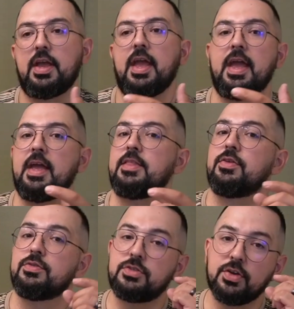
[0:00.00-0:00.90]
And
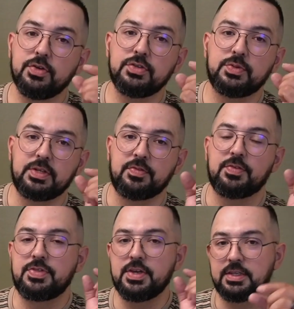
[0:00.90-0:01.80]
those stones were
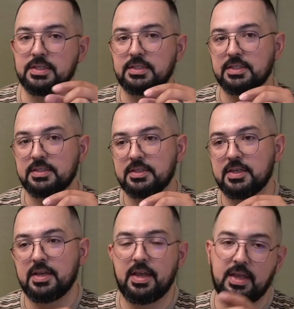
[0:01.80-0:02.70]
different thicknesses.
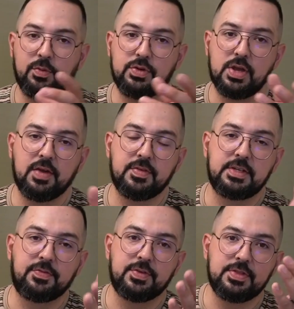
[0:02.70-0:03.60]
And when you have a
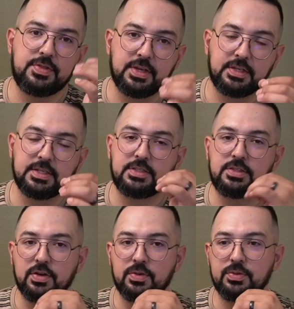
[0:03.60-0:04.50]
different thickness
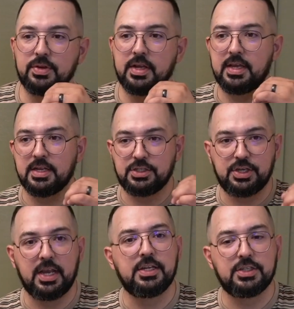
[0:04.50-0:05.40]
stone, it
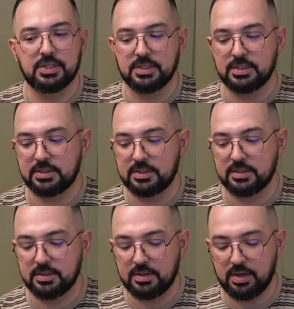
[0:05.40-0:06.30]
changes,
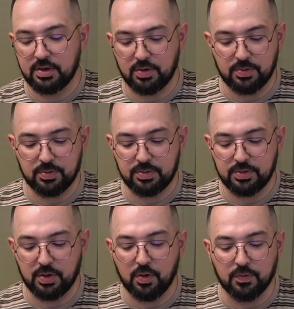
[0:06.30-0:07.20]
you know,
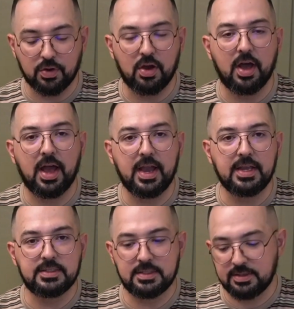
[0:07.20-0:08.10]
the overall
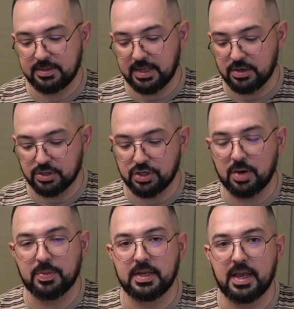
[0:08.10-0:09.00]
height that you're
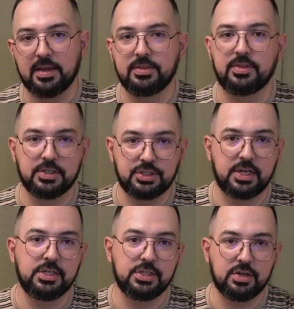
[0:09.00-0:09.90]
sharpening at, thus
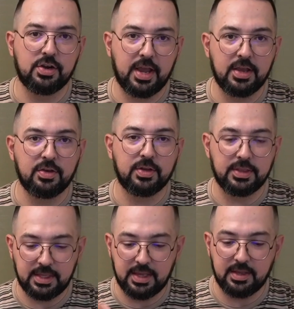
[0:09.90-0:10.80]
changing your angle
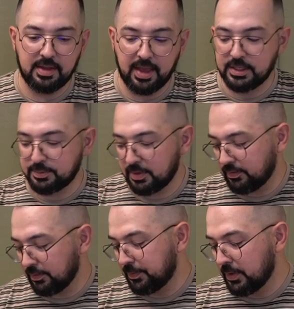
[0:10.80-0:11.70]
at the edge
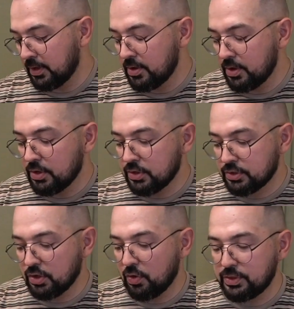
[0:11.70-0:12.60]
bevel.
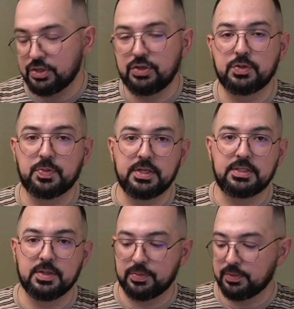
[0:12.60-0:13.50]
So what you do is pretty
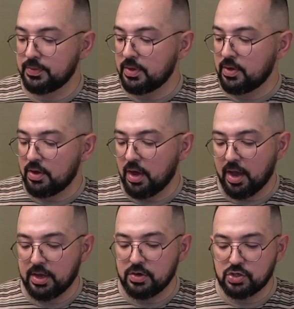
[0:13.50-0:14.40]
simple. You